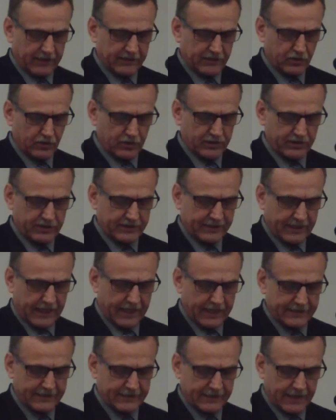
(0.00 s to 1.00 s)
exhaust
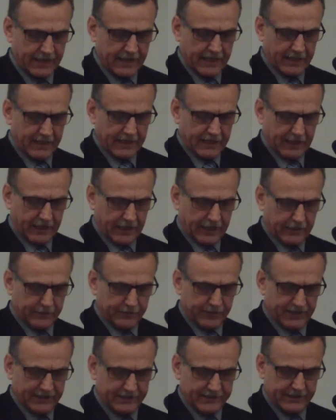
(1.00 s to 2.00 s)
gas in
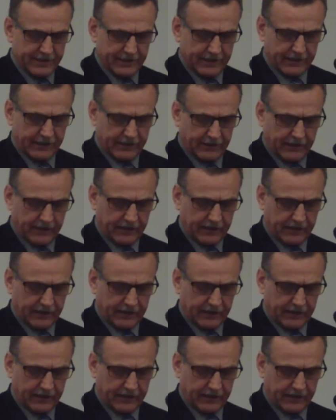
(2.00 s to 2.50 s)
Belzec,